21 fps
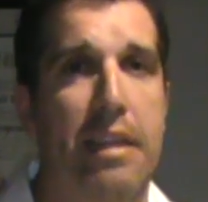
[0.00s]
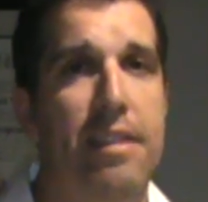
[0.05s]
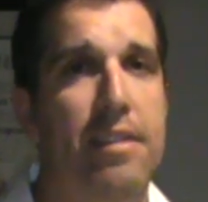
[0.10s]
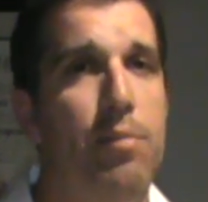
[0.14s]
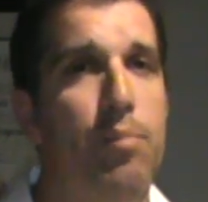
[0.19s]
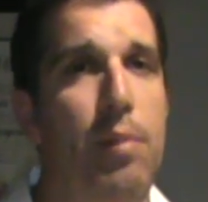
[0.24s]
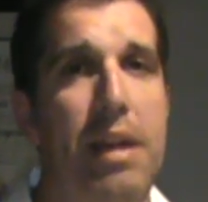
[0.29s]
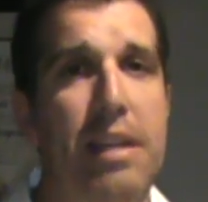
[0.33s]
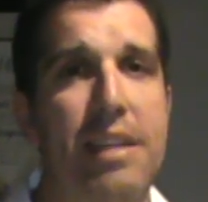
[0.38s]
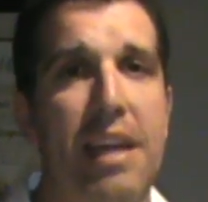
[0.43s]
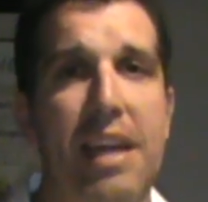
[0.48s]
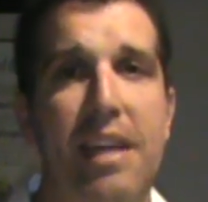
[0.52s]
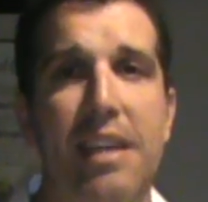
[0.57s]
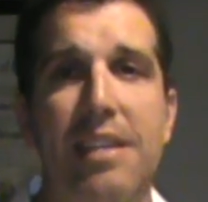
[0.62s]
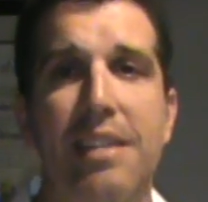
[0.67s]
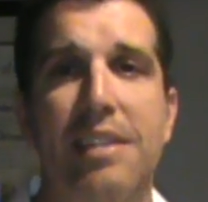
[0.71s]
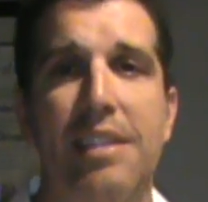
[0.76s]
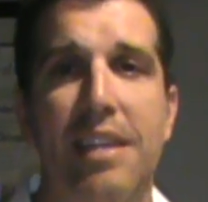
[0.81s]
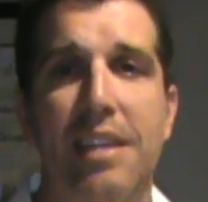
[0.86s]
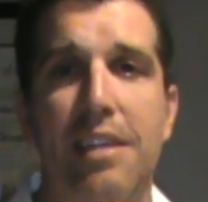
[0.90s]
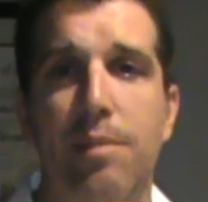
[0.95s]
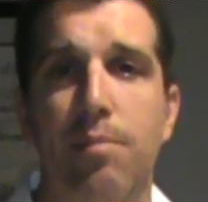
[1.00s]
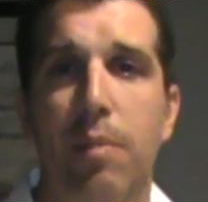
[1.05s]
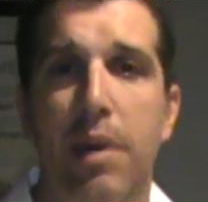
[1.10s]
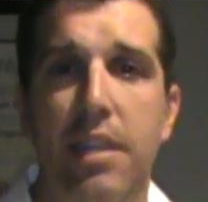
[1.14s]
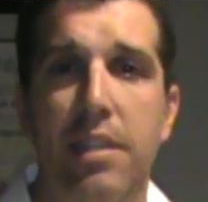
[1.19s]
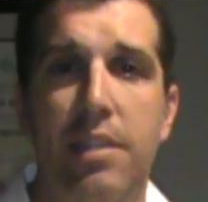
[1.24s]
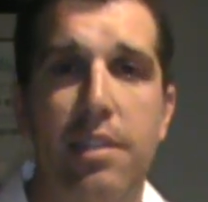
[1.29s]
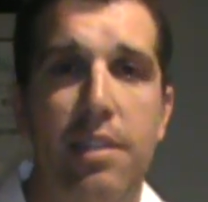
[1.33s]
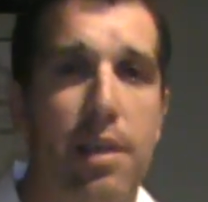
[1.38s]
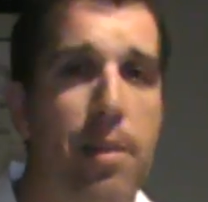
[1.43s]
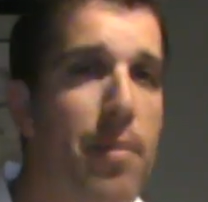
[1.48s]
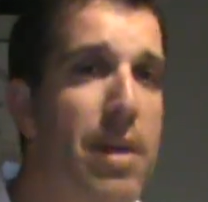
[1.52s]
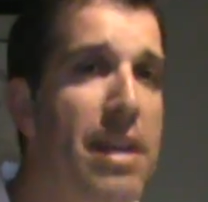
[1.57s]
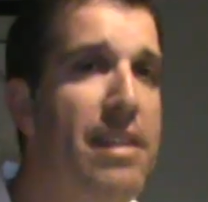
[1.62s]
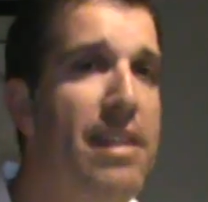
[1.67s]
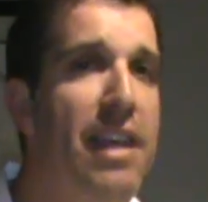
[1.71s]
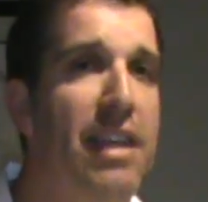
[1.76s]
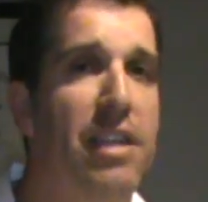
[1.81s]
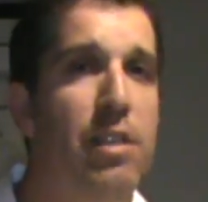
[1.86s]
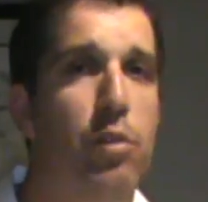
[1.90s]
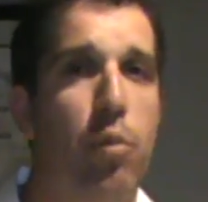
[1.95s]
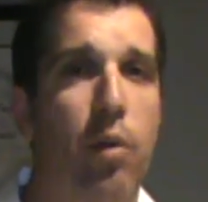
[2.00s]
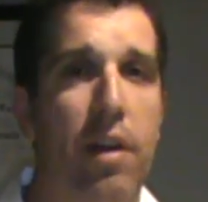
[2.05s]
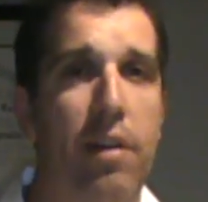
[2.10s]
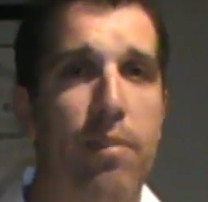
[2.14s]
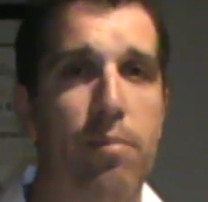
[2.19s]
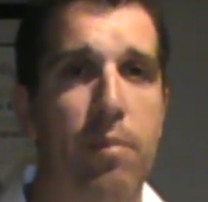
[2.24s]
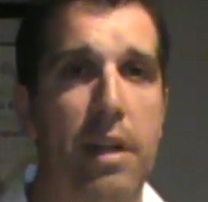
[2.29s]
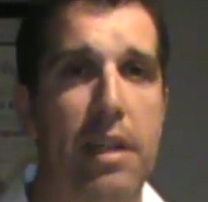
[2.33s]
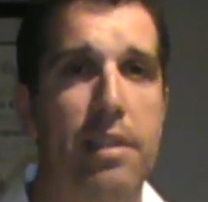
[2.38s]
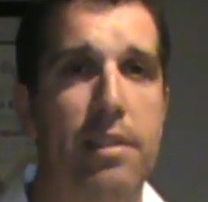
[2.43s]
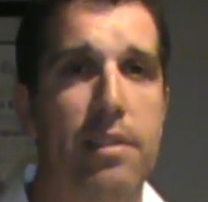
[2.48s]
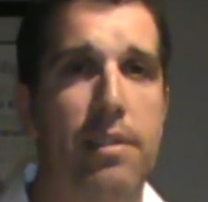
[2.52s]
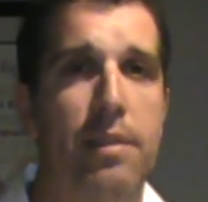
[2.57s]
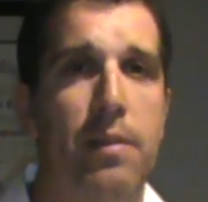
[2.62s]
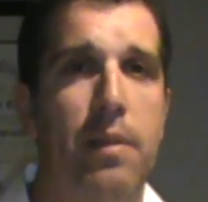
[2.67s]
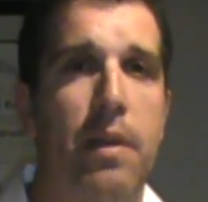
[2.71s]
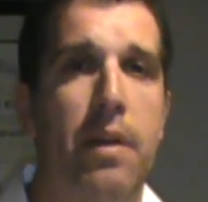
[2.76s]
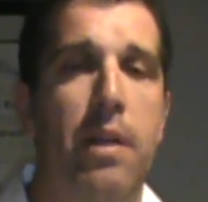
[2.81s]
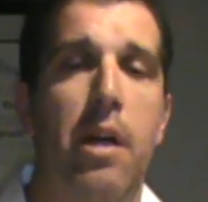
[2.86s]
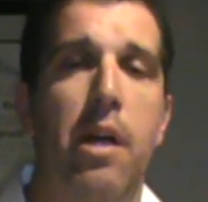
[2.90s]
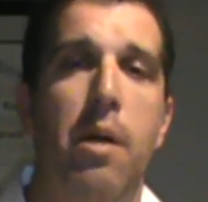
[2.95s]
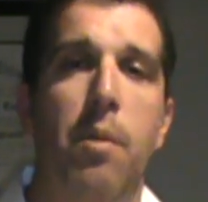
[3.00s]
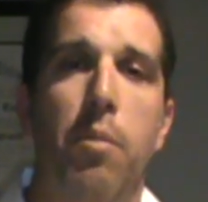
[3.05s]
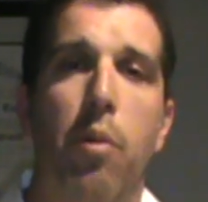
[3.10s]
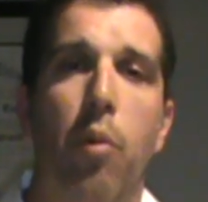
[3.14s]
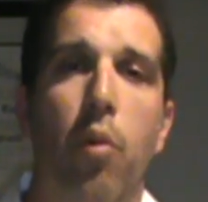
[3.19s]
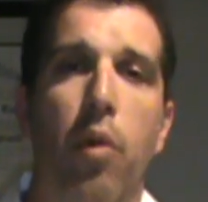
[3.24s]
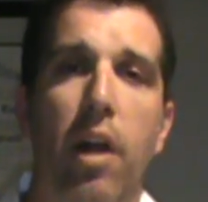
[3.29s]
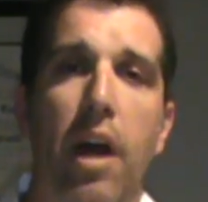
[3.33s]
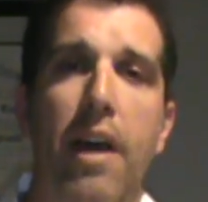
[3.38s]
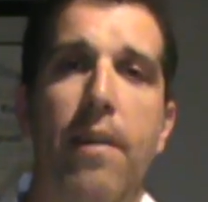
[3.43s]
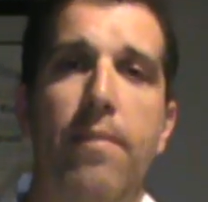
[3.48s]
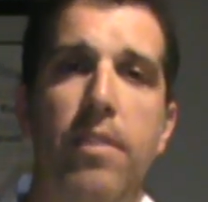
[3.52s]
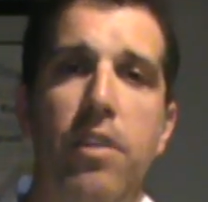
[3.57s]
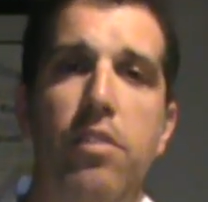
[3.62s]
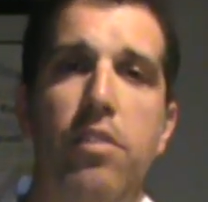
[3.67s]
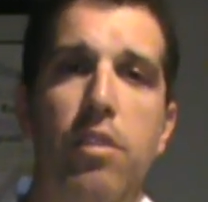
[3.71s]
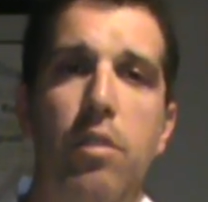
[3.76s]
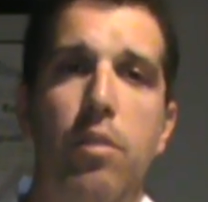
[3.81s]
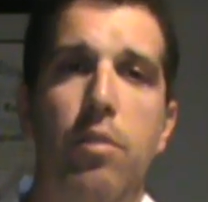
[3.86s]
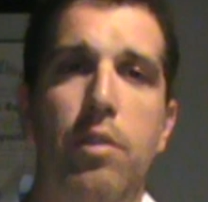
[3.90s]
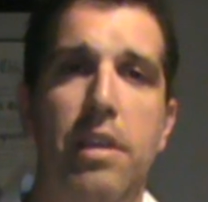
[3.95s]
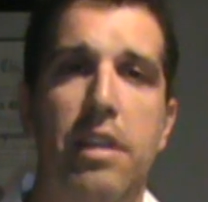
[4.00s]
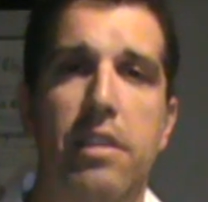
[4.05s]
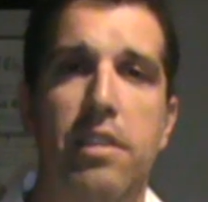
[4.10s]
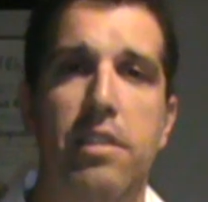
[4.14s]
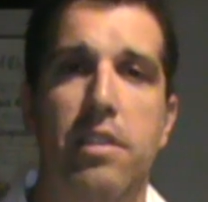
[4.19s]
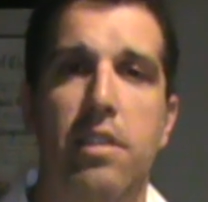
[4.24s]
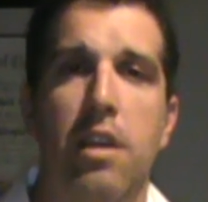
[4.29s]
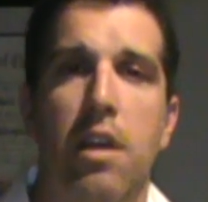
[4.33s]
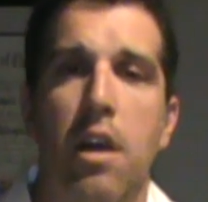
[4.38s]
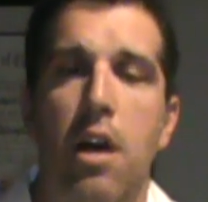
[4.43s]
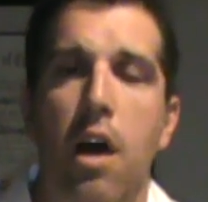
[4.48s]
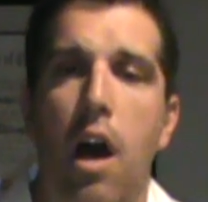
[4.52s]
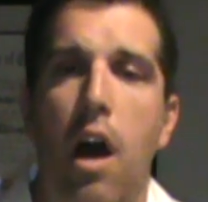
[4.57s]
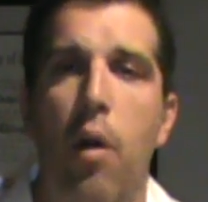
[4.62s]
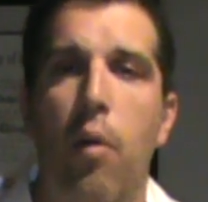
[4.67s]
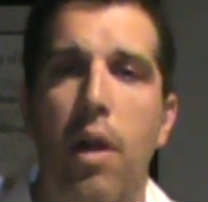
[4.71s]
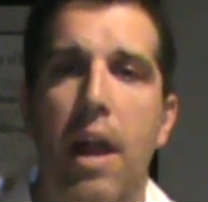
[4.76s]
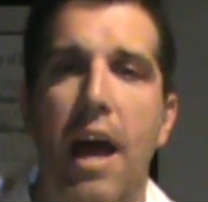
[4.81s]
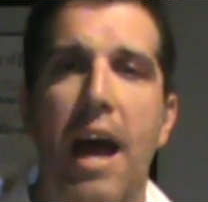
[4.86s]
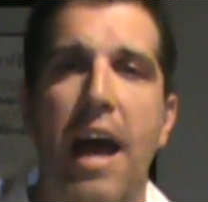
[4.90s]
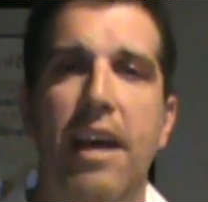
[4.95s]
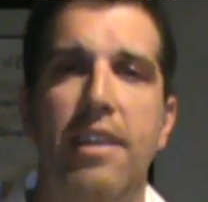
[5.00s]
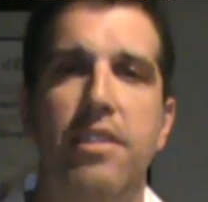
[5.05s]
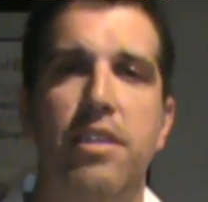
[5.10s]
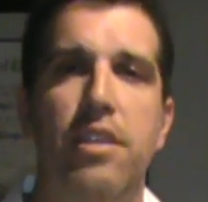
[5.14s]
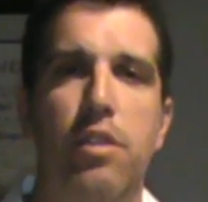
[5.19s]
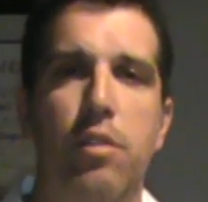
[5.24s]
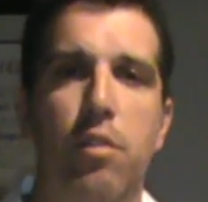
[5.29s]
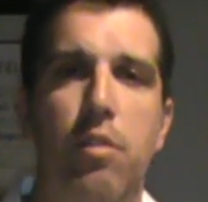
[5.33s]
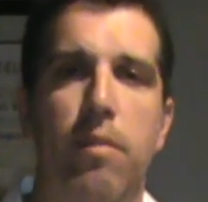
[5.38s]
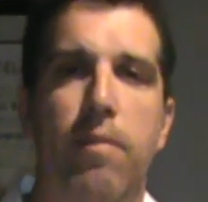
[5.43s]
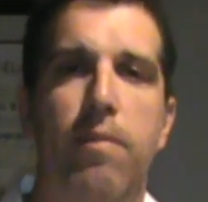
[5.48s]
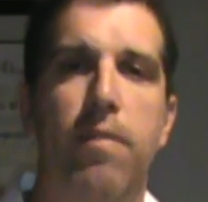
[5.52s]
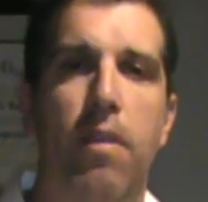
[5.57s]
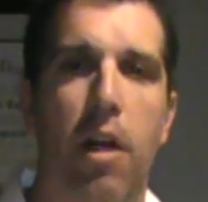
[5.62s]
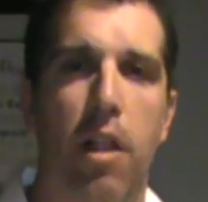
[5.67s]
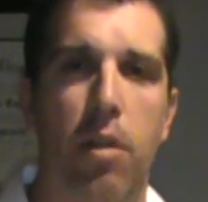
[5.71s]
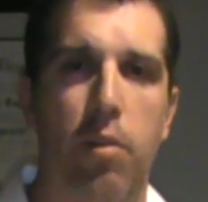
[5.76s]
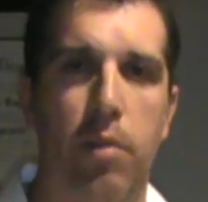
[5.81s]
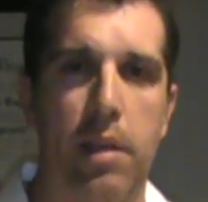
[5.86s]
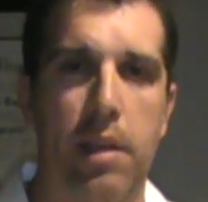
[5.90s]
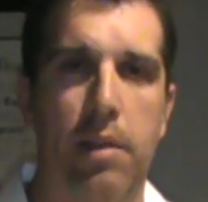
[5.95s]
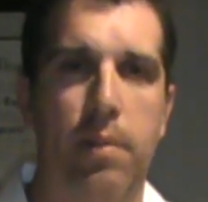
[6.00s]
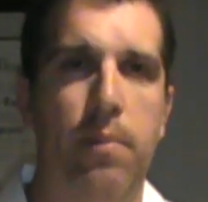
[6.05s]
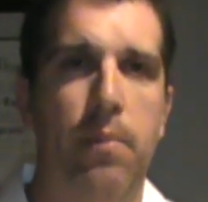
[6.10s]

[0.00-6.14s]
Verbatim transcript: This may take six months, it may take 12 months, but what I have to do is I want to ask you the following.